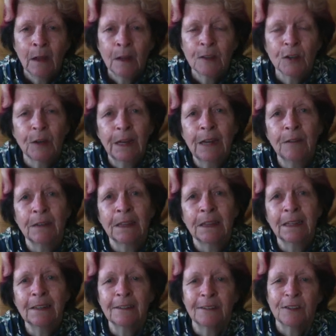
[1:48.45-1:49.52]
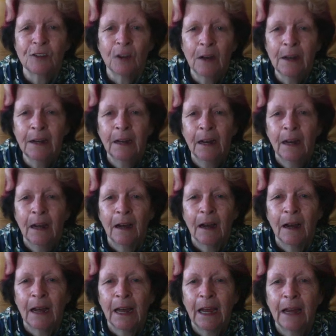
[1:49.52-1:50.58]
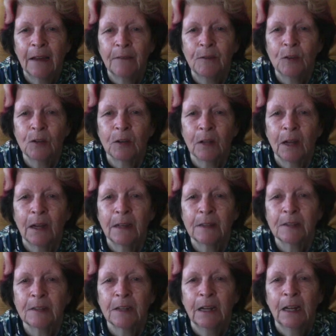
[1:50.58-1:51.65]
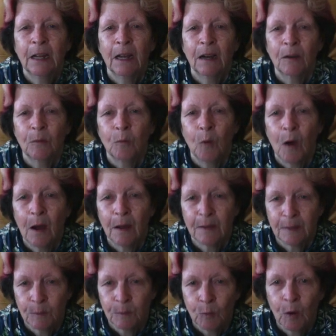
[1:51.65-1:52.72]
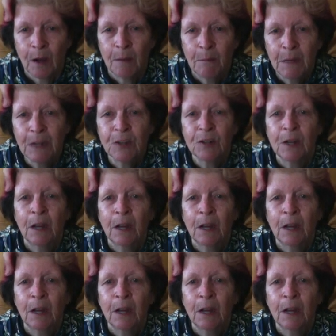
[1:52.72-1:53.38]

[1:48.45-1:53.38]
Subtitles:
So here in this design, I have utilised some wire mesh.